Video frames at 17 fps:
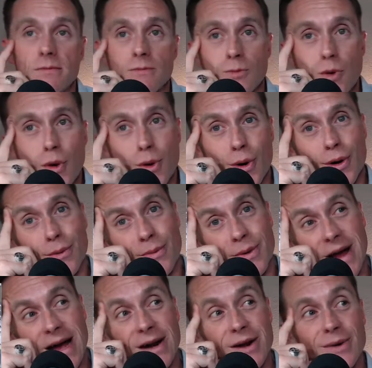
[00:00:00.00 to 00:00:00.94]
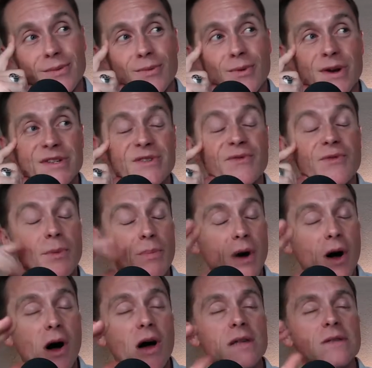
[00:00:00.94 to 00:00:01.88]
were kind of reason for
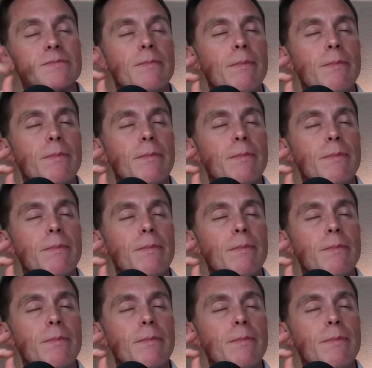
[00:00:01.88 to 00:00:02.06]
pause,